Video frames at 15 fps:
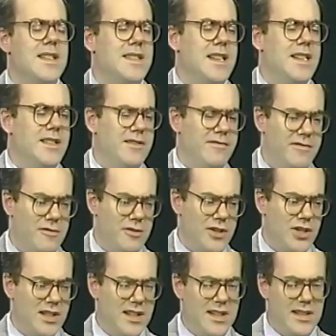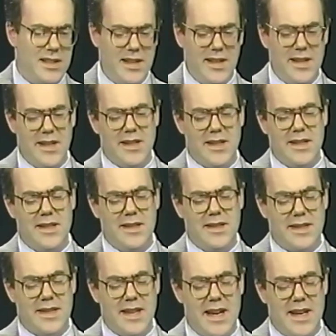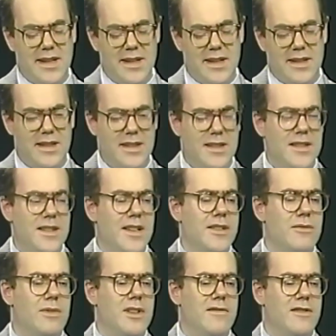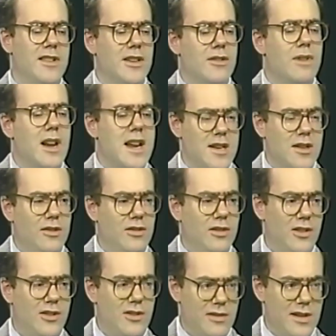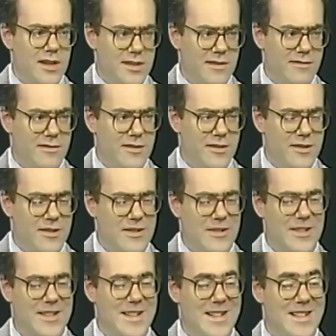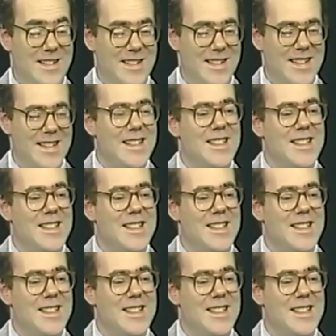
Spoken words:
I say unfortunately is that another one of the great glories of New York are